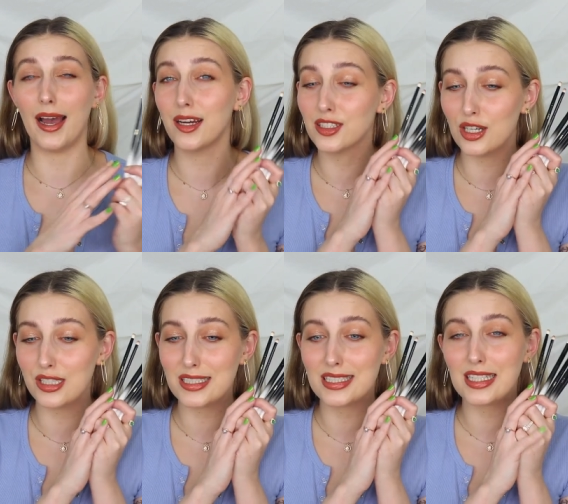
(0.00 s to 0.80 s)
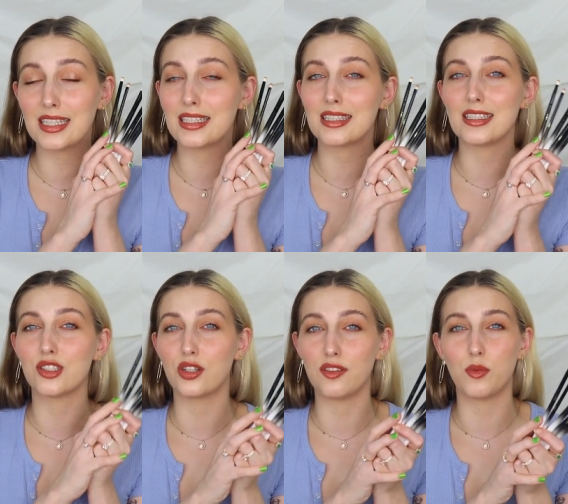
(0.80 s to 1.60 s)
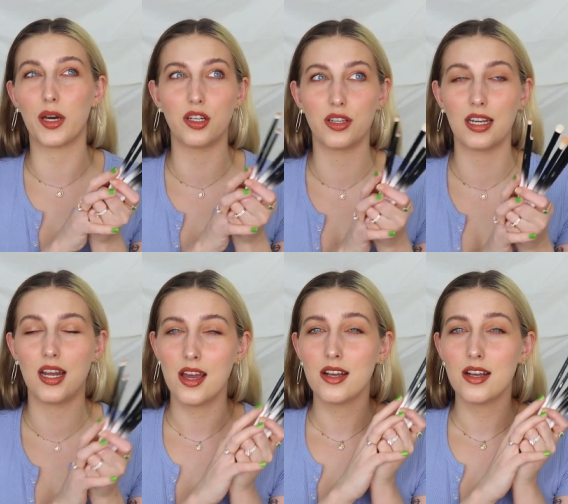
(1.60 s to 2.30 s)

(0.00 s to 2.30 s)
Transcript: I honestly think that these are even better than